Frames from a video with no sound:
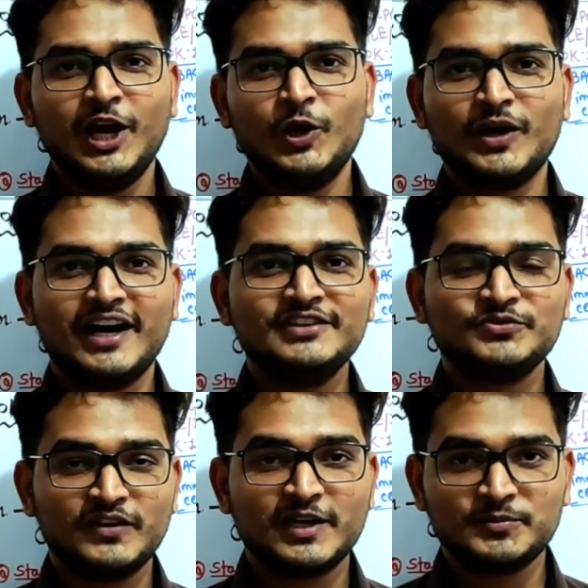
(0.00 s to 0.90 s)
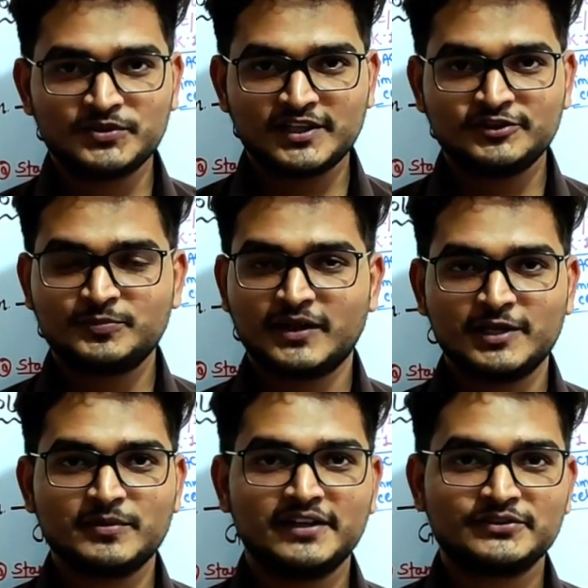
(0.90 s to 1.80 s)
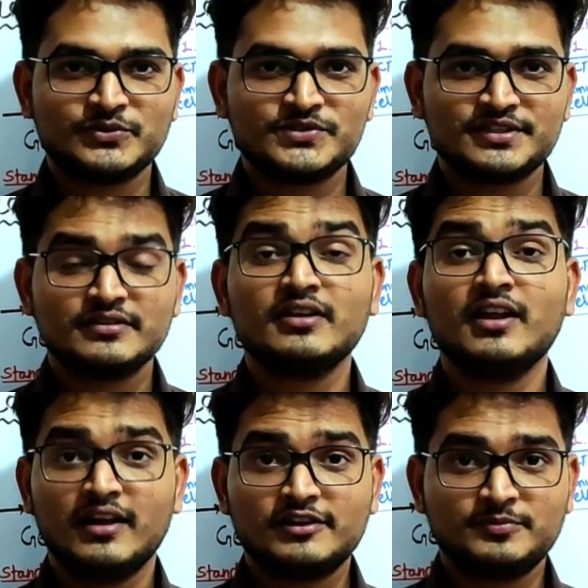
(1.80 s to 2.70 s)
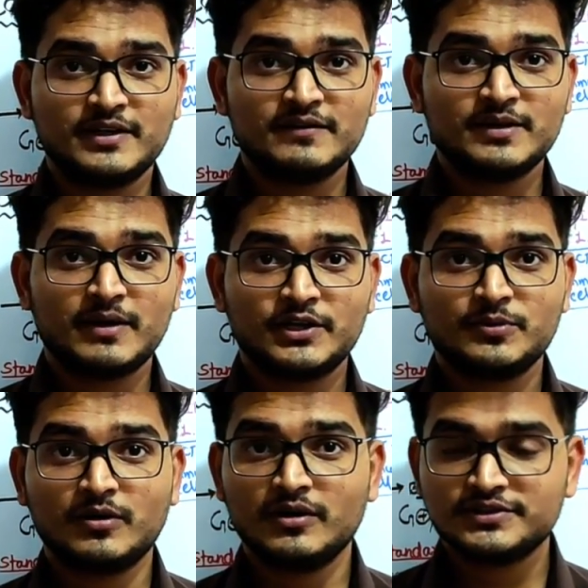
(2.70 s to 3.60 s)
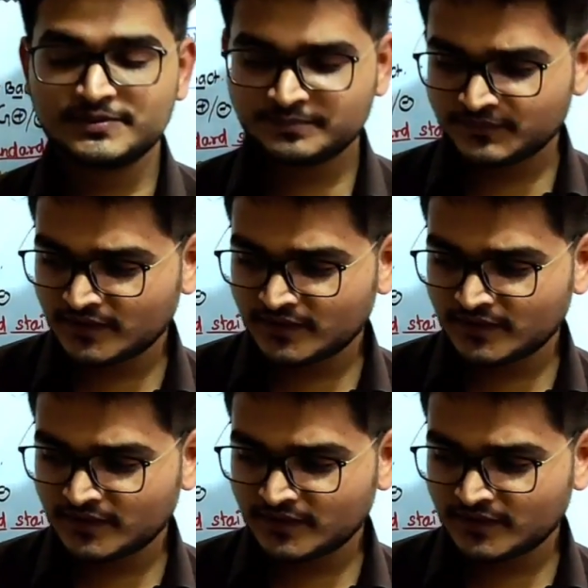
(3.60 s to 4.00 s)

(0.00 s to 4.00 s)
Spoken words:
Hello guys, welcome to the Inspiring Minds coaching. Let's begin with the microbiology.